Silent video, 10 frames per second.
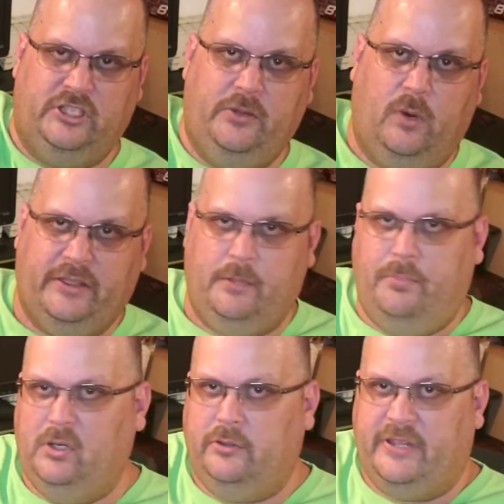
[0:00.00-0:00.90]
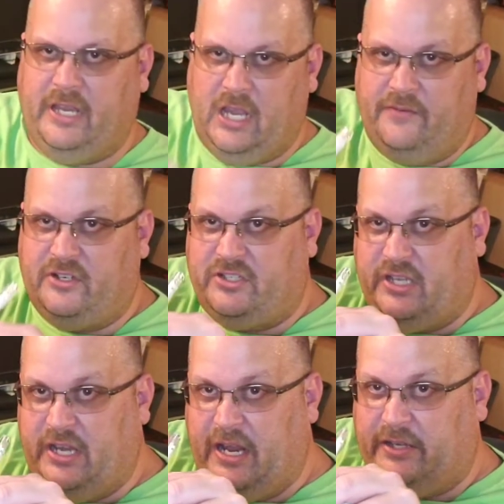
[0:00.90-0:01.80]
Do you want the boot that covers
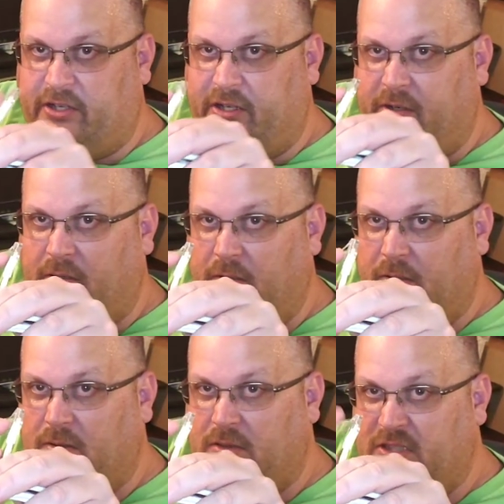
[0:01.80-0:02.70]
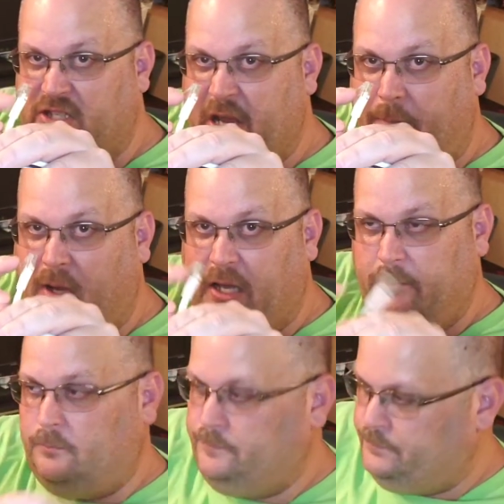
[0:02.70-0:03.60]
the connector, the snap-on?